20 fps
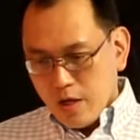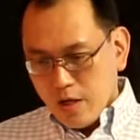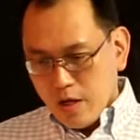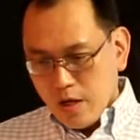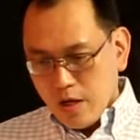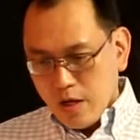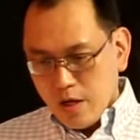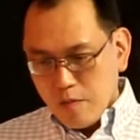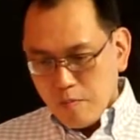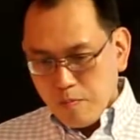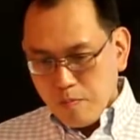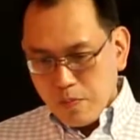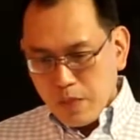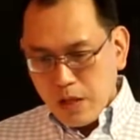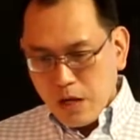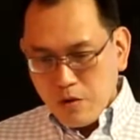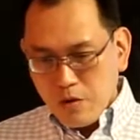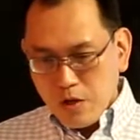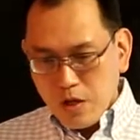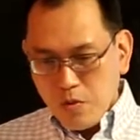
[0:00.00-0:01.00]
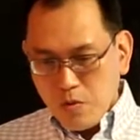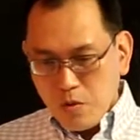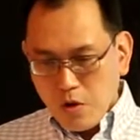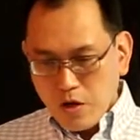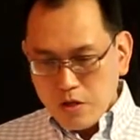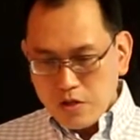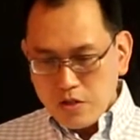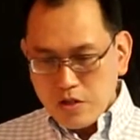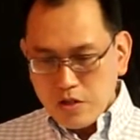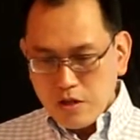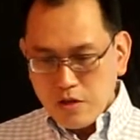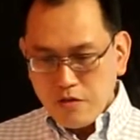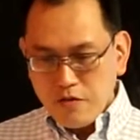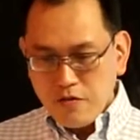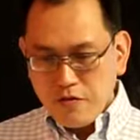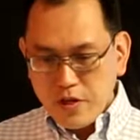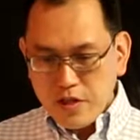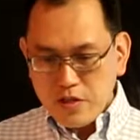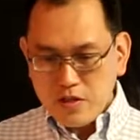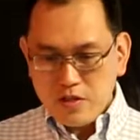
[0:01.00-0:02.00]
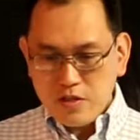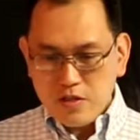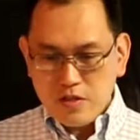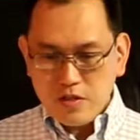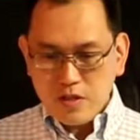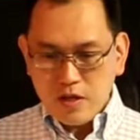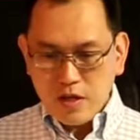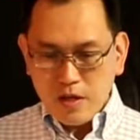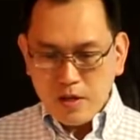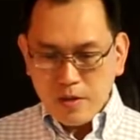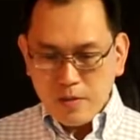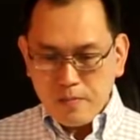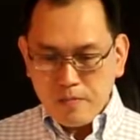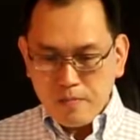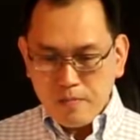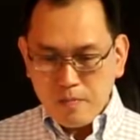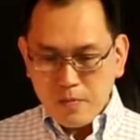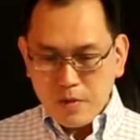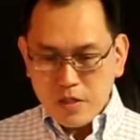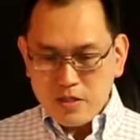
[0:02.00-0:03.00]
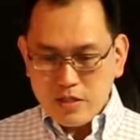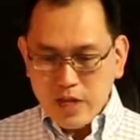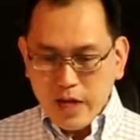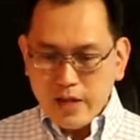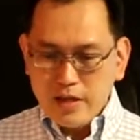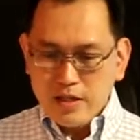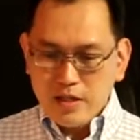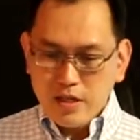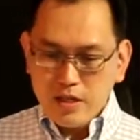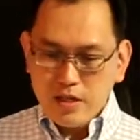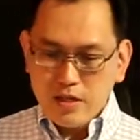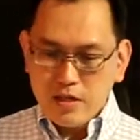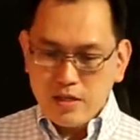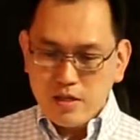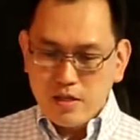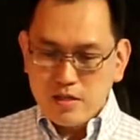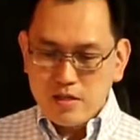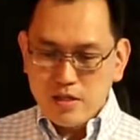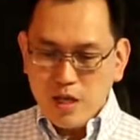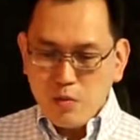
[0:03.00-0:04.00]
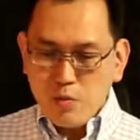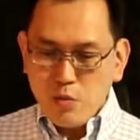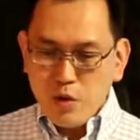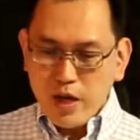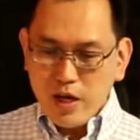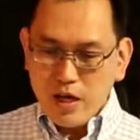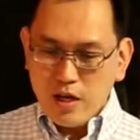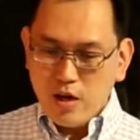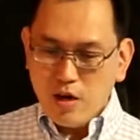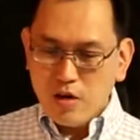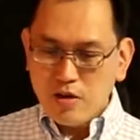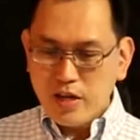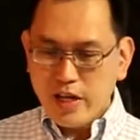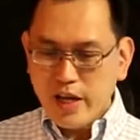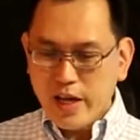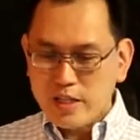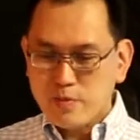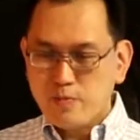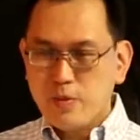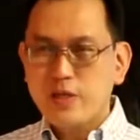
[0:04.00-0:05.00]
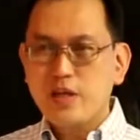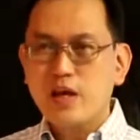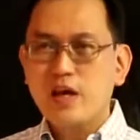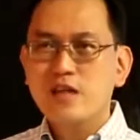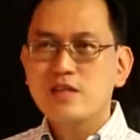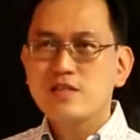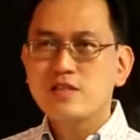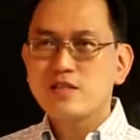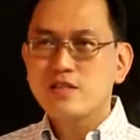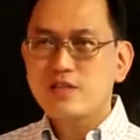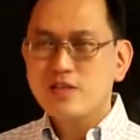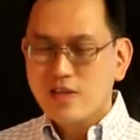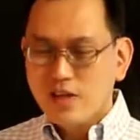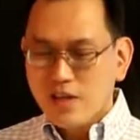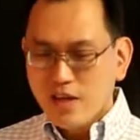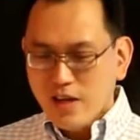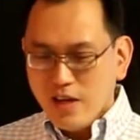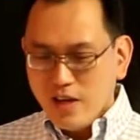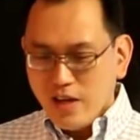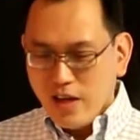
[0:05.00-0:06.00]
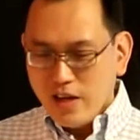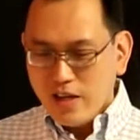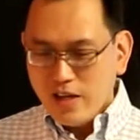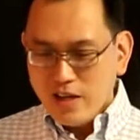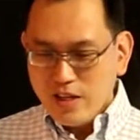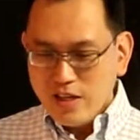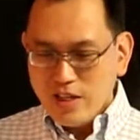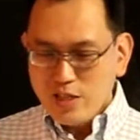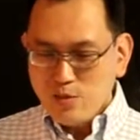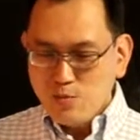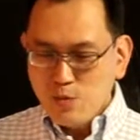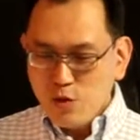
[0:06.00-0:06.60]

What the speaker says: Now, it was first sited somewhere along the Esplanade, and then it's